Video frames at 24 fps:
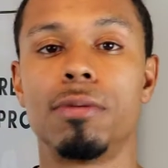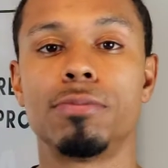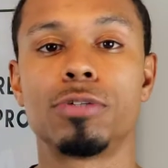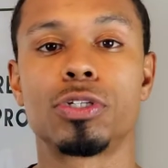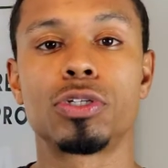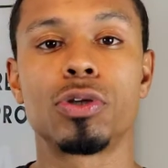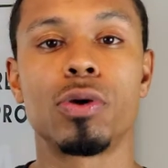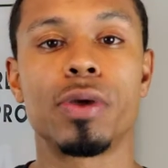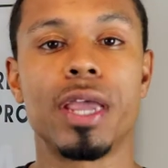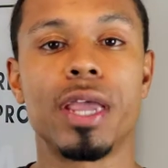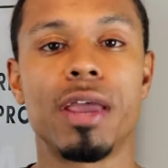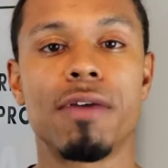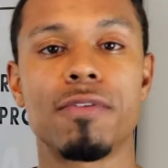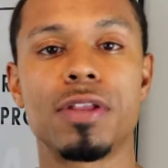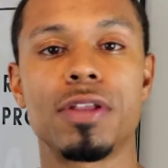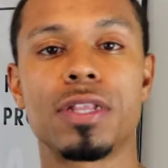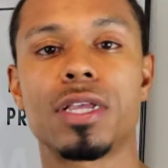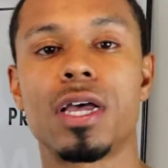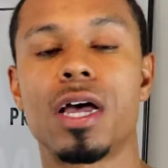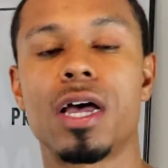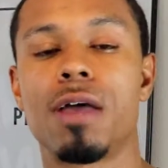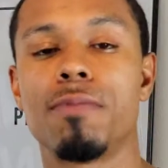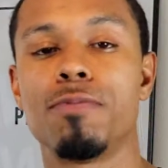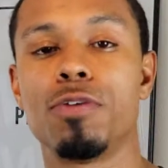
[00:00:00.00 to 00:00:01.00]
So every
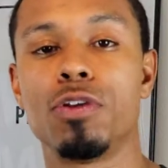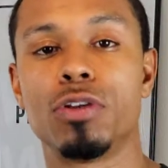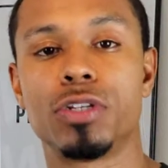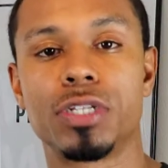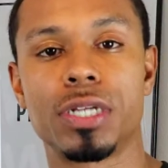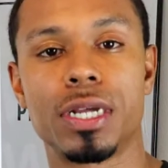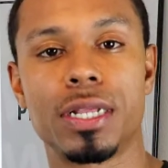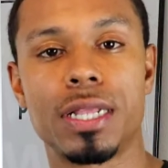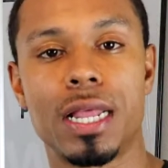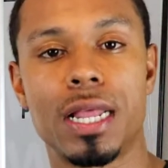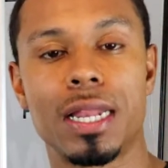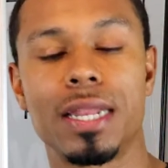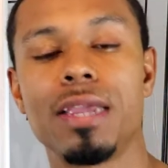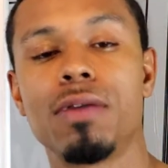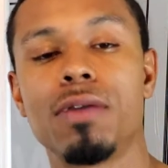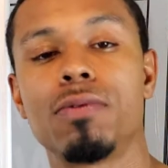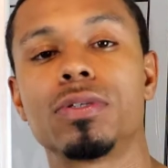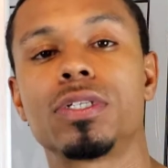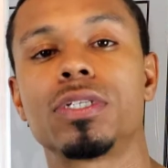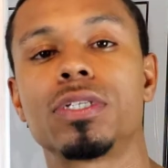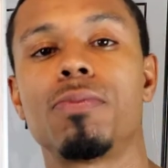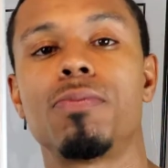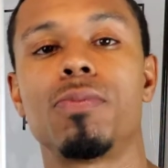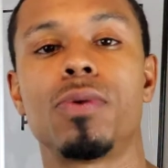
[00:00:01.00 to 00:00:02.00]
time you share that link
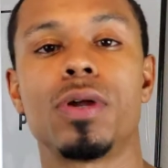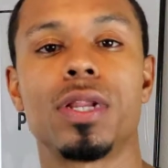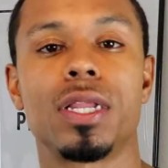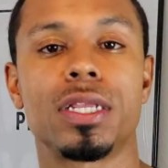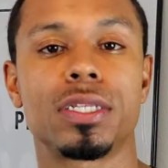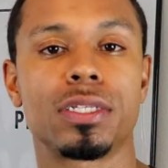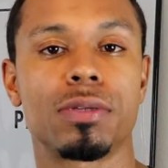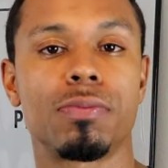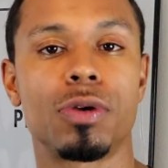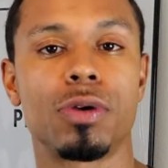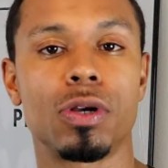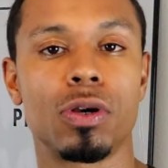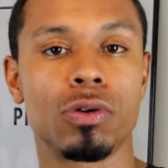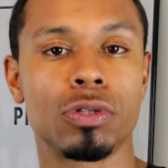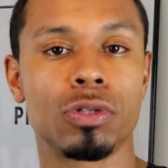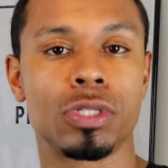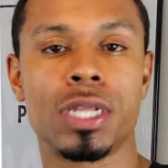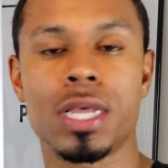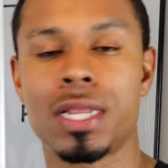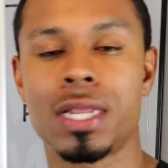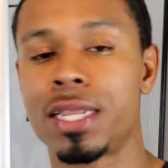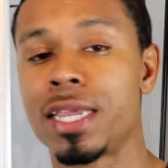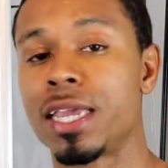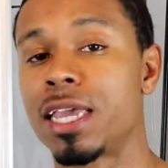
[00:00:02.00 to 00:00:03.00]
with someone and someone goes
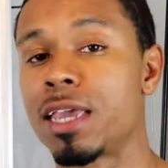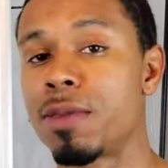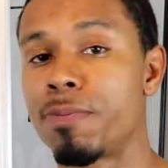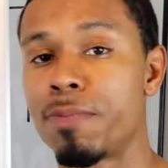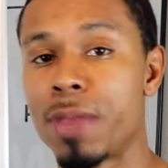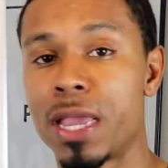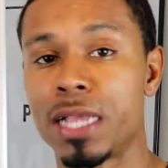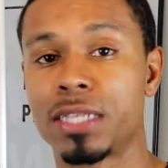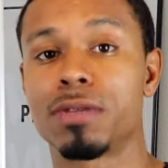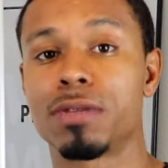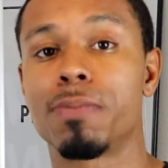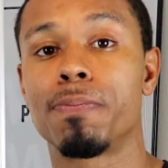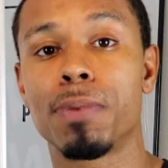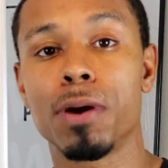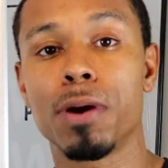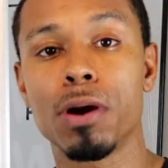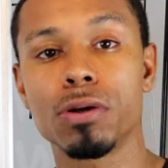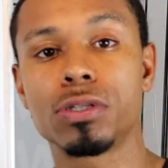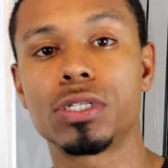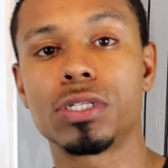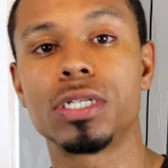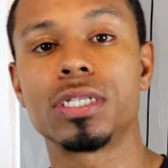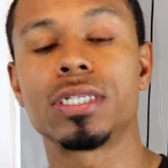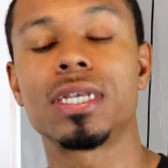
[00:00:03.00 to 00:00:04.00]
to that link and makes a
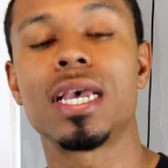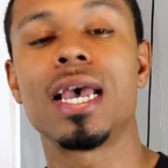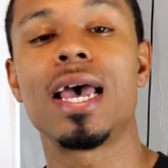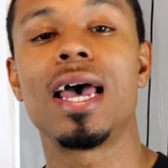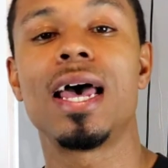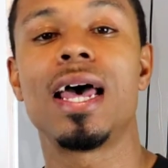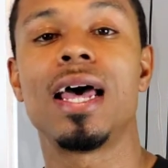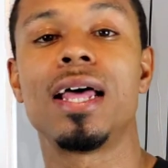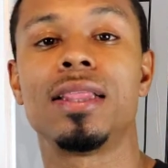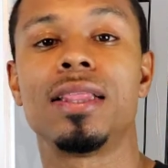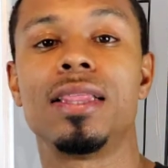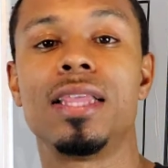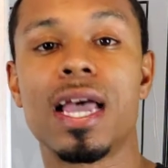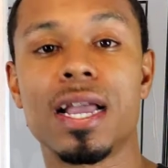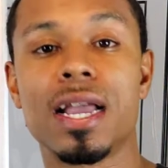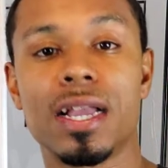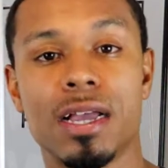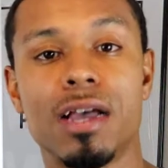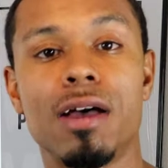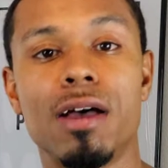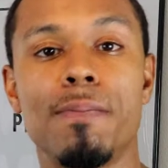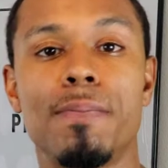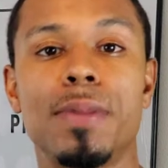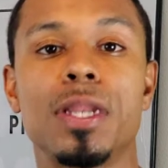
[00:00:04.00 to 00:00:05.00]
purchase, that
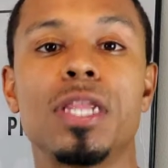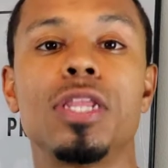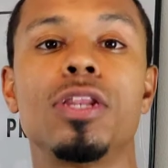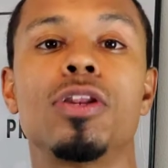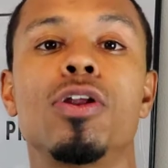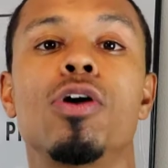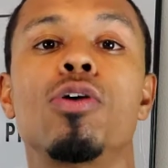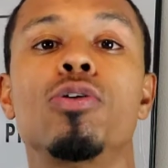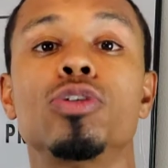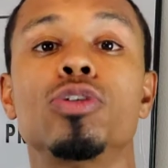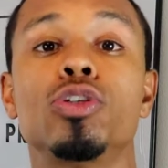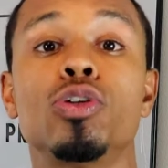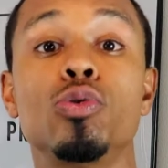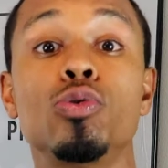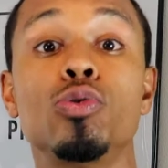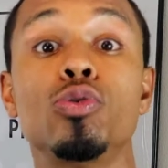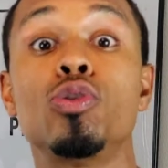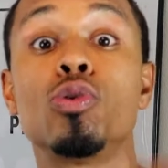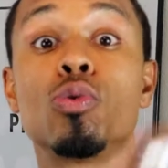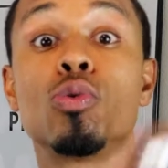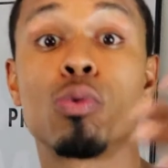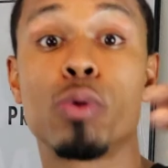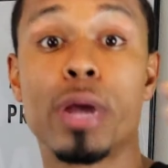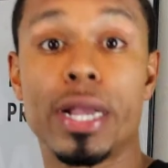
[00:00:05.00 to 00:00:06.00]
company knows who
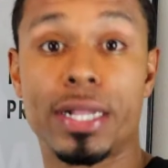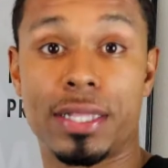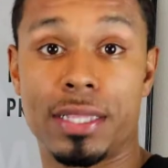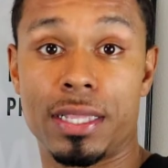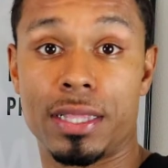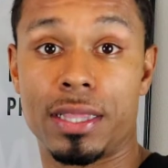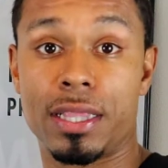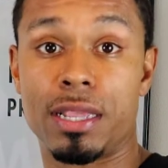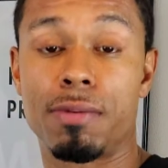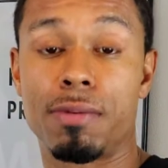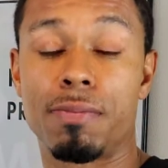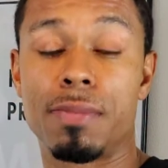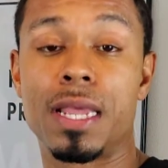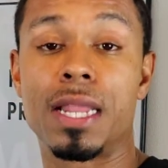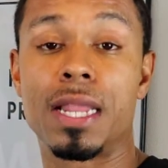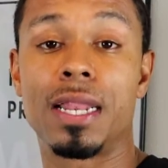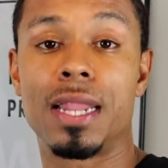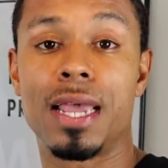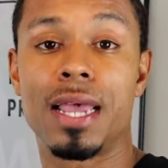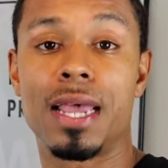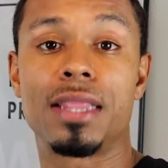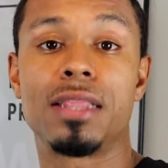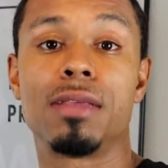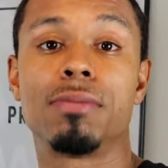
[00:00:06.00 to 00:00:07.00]
directed them and
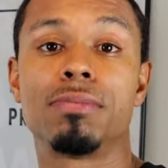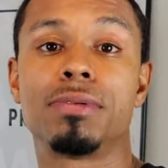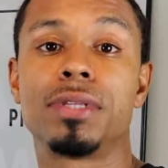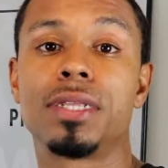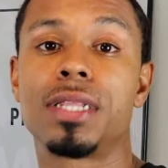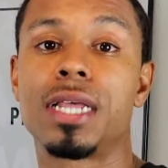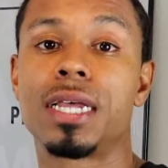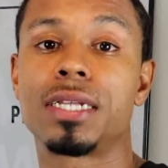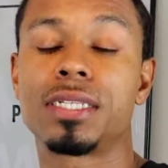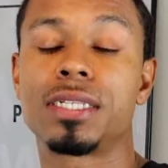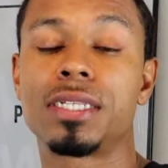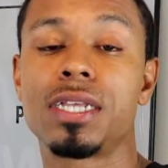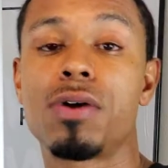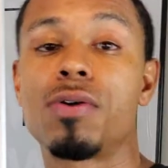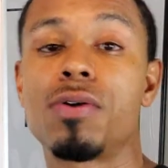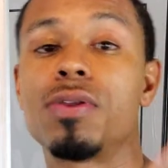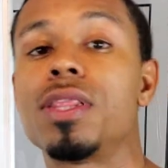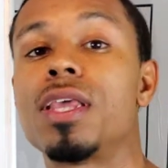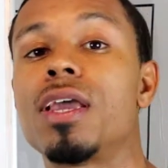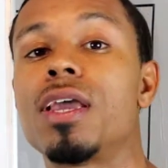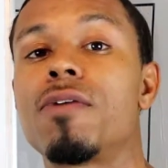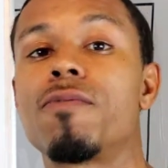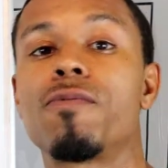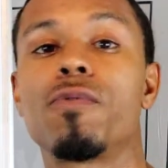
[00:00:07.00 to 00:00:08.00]
led them to that sale,
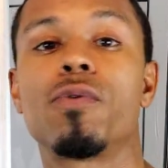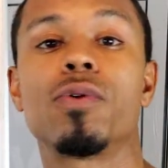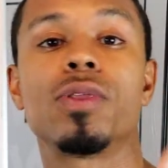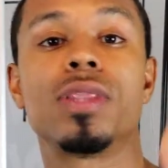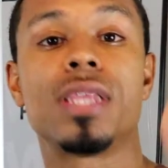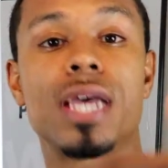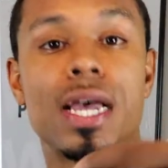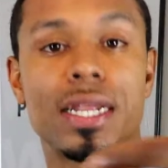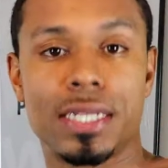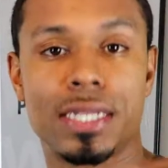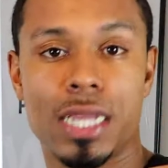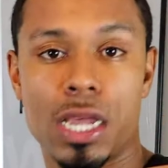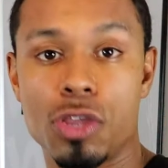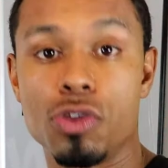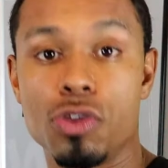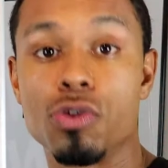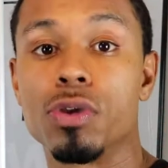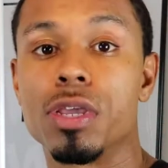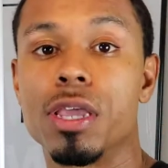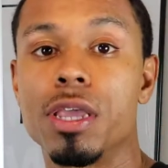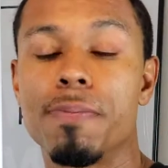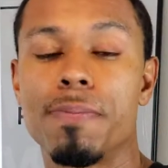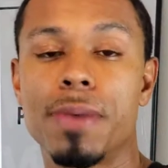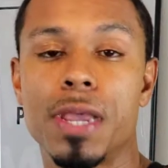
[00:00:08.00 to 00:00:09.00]
and therefore that's how you
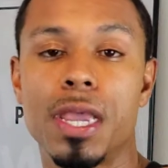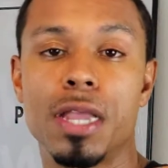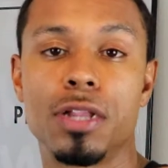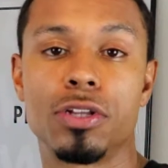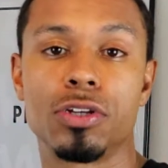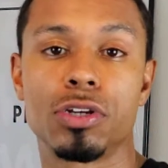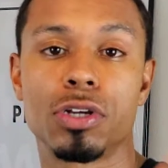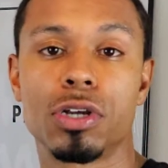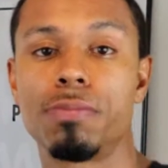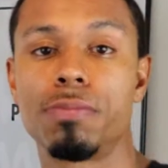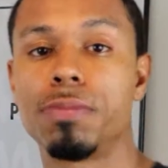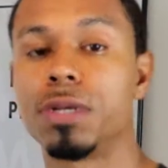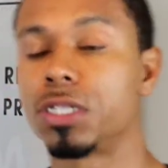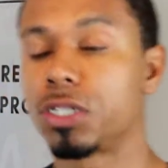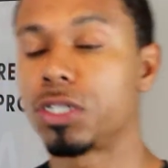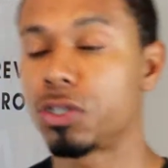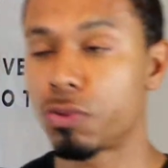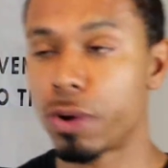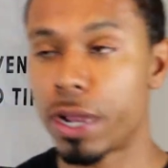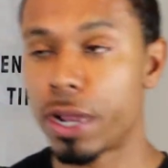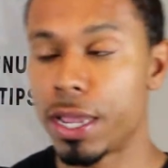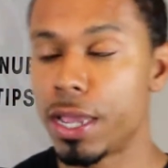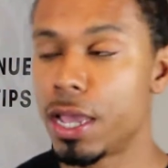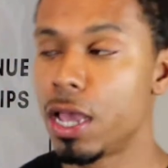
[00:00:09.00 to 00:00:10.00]
get paid your commission,
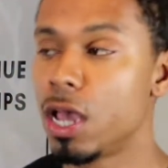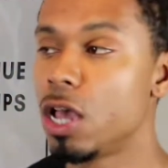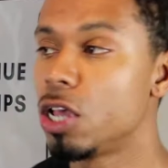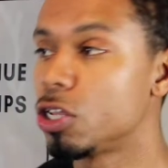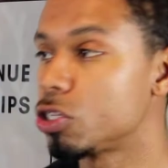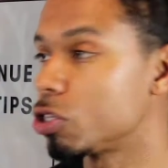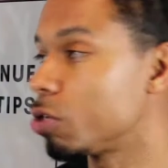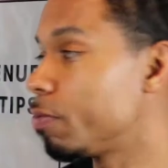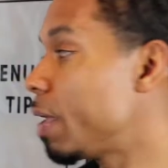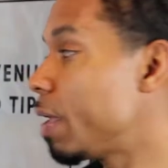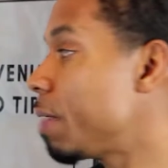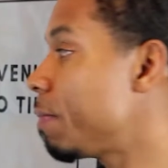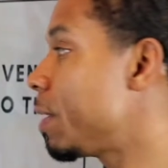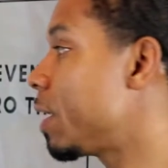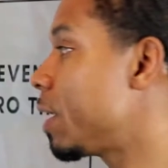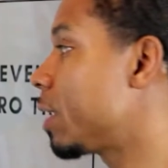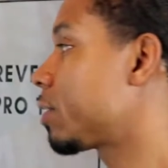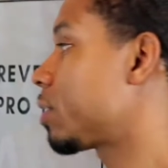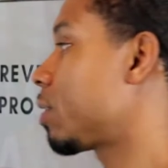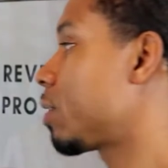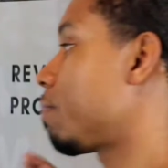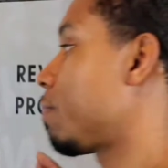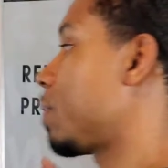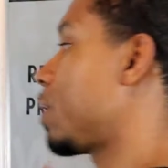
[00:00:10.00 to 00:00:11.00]
right? So maybe
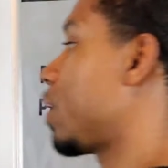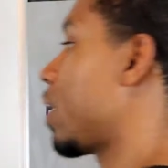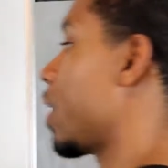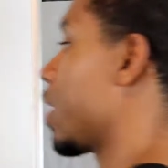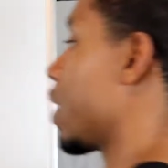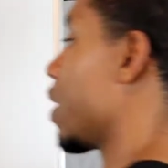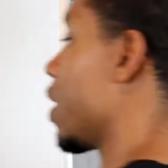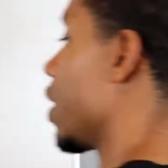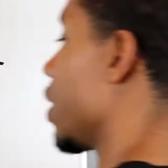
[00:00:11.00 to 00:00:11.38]
it's something like